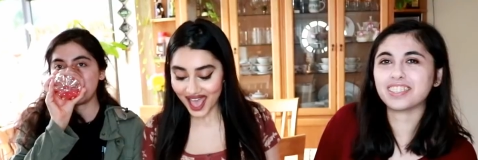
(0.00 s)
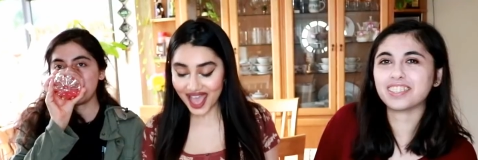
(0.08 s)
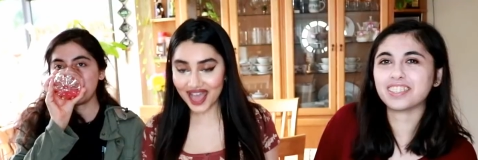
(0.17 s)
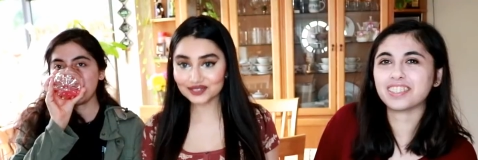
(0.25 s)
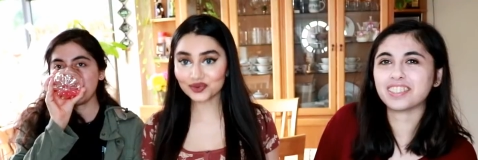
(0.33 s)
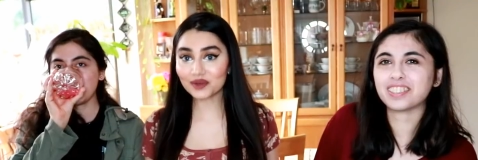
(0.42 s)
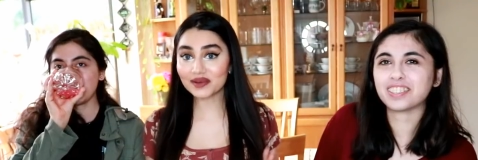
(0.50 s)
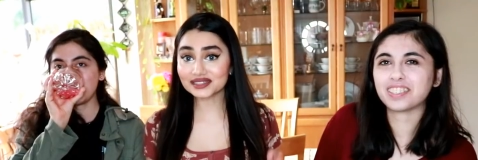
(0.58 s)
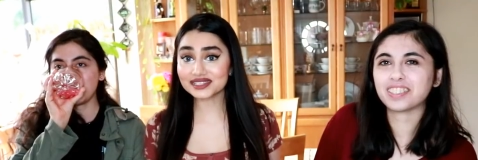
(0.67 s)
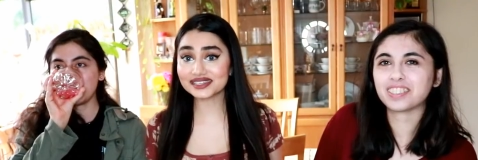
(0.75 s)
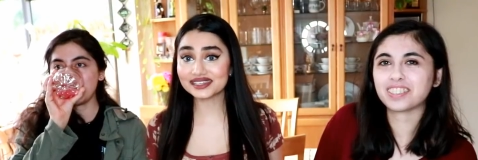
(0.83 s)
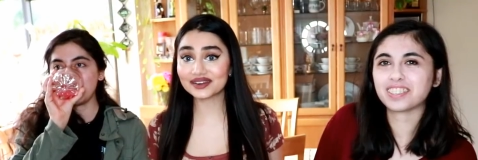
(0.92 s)
Speaker 1: And we're about
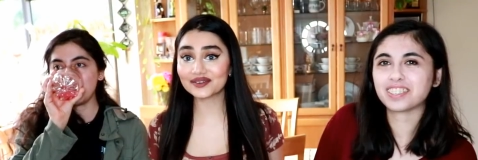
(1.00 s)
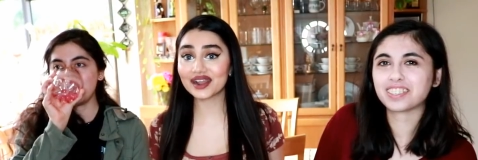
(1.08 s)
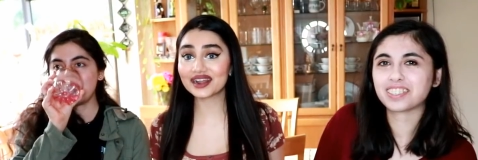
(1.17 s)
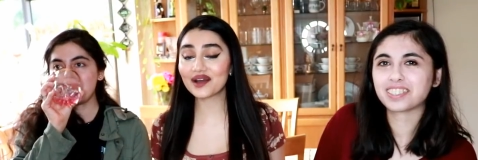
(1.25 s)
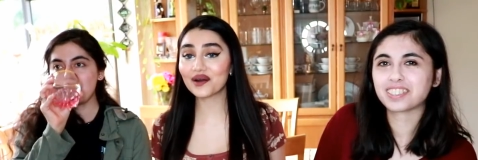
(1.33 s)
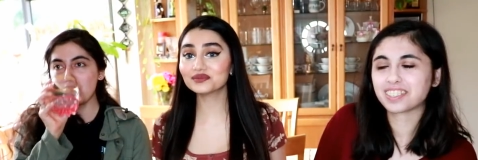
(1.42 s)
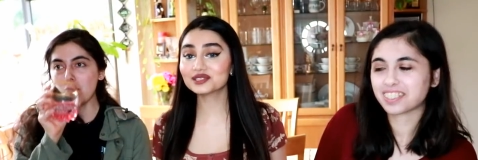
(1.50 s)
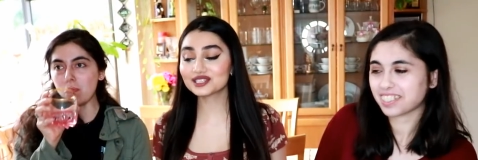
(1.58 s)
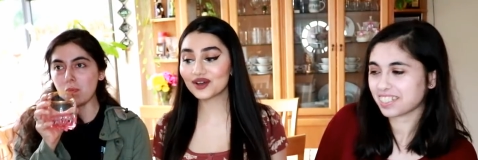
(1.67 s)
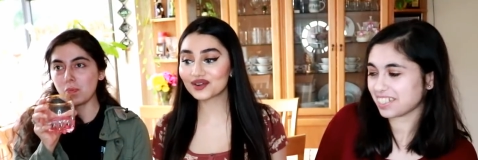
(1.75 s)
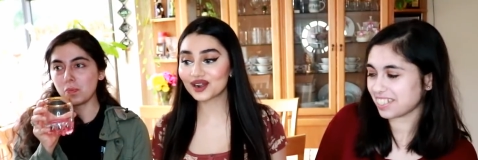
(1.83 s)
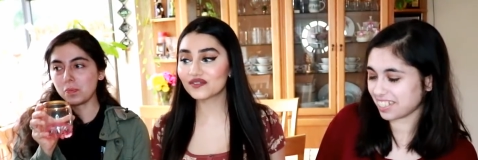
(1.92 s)
to eat it right now. I'm
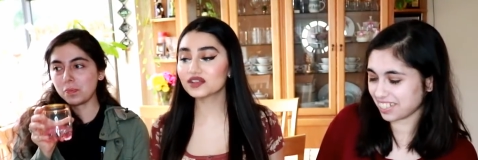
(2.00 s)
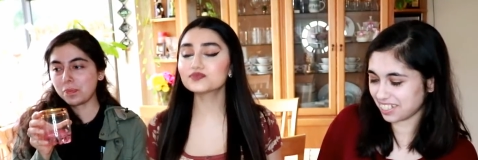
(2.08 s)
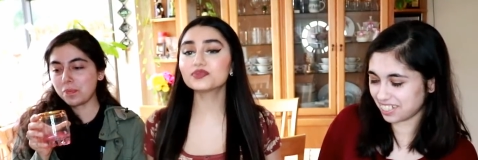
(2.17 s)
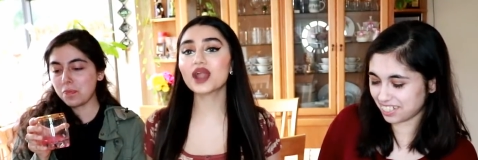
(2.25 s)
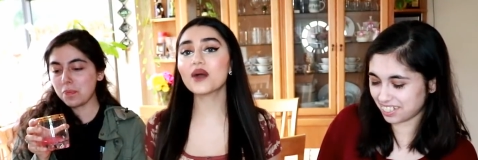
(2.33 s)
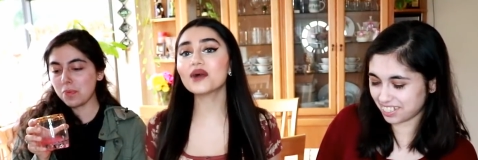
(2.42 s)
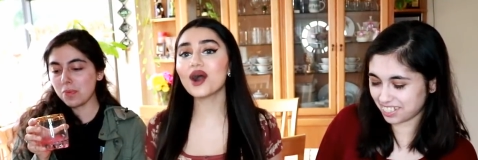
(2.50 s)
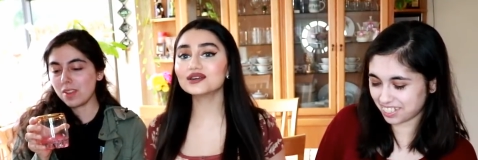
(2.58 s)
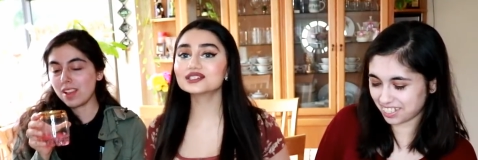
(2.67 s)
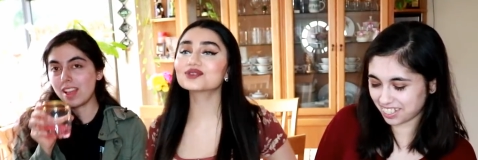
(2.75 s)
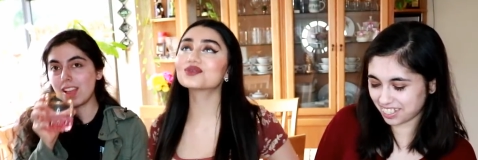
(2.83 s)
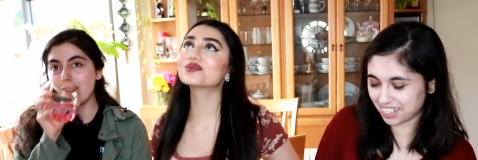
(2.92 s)
so nervous, but I'm
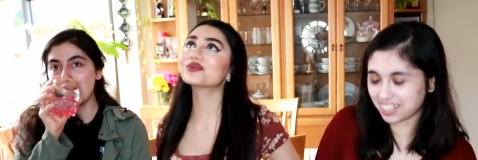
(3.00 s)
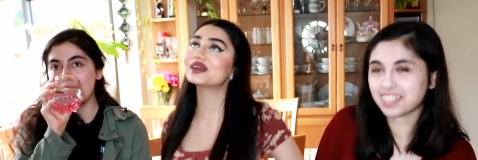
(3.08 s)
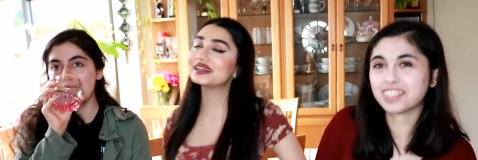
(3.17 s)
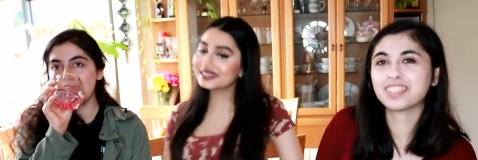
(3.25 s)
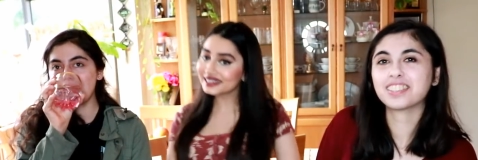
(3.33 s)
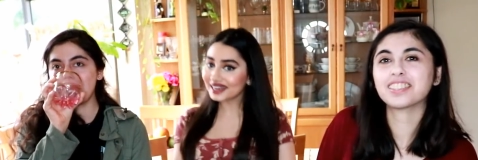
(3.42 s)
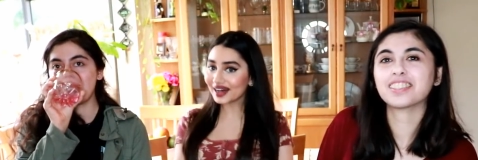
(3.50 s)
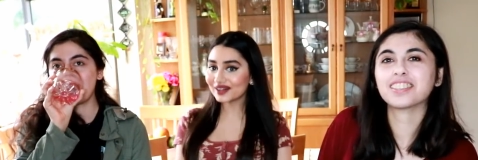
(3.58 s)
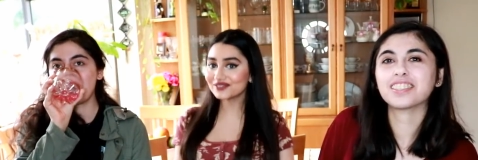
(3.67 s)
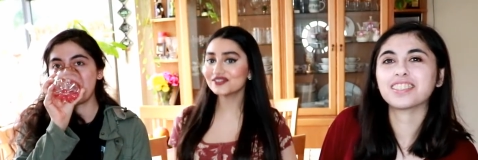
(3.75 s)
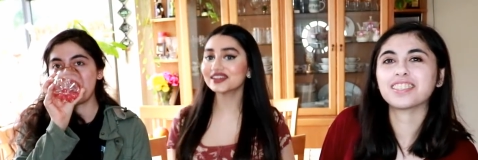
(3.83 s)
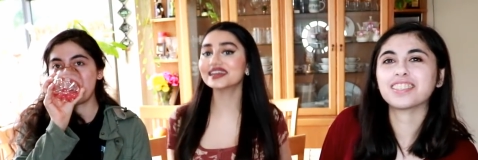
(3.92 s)
also really
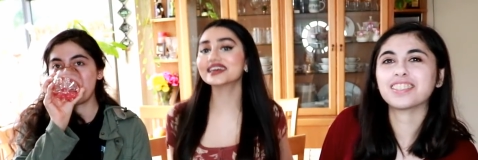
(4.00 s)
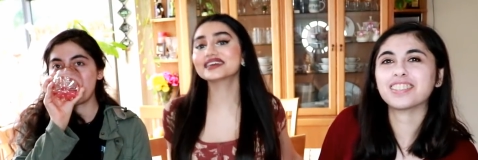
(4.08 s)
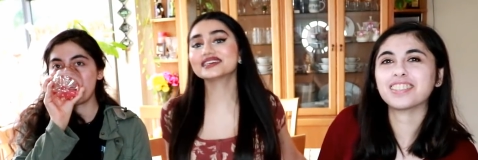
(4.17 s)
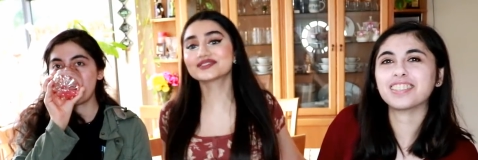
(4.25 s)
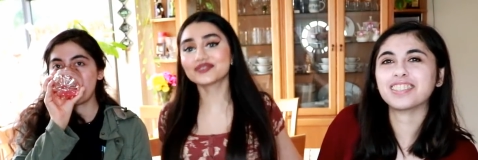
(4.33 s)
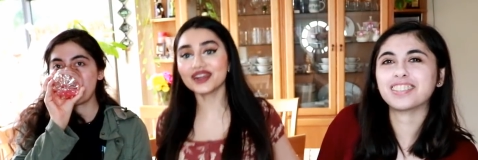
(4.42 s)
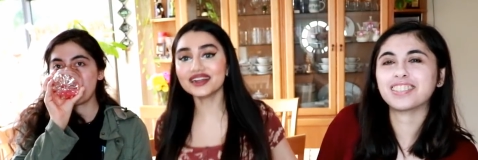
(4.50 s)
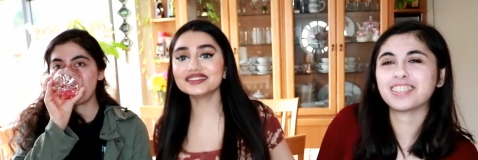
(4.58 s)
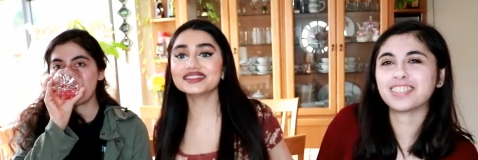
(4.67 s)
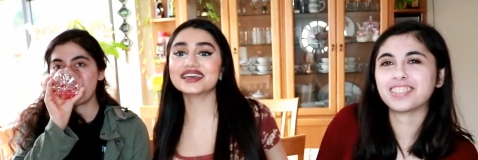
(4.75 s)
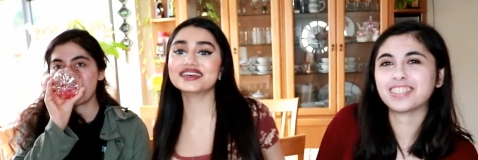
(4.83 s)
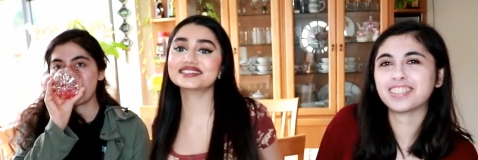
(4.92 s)
confident because we're
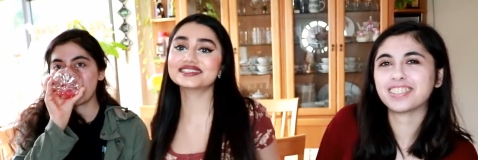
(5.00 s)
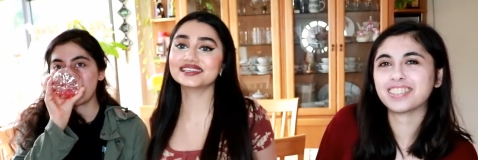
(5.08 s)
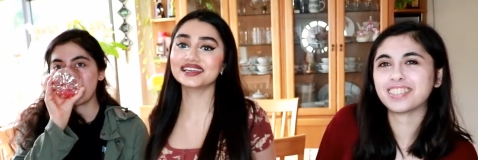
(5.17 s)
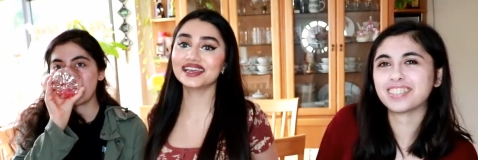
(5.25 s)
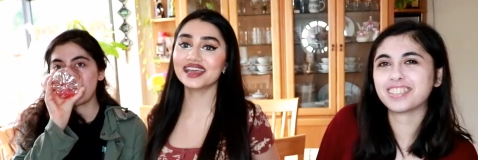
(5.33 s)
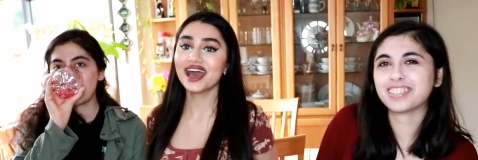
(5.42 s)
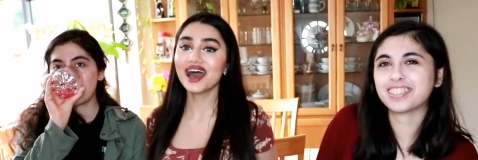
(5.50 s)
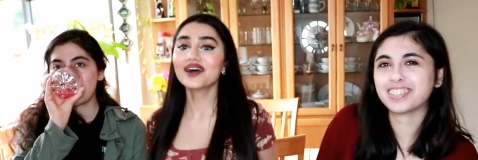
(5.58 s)
desi.